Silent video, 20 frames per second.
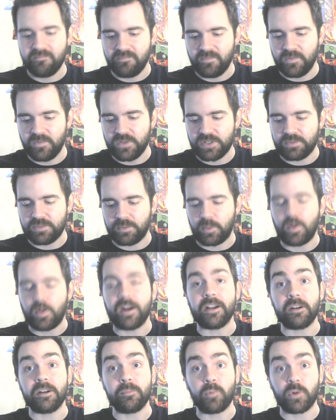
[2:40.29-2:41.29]
Just
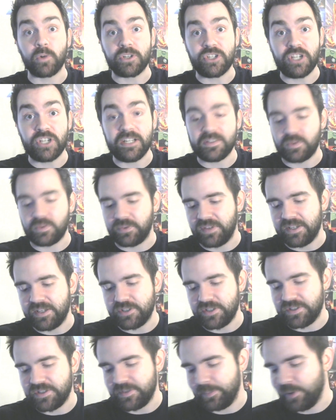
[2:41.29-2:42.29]
required a more gentle touch,
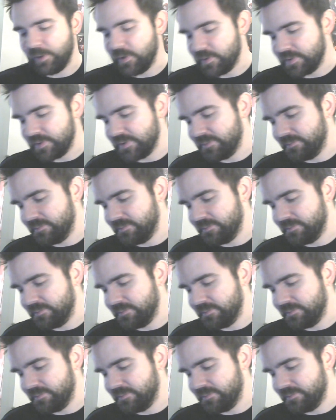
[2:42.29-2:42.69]
I suppose.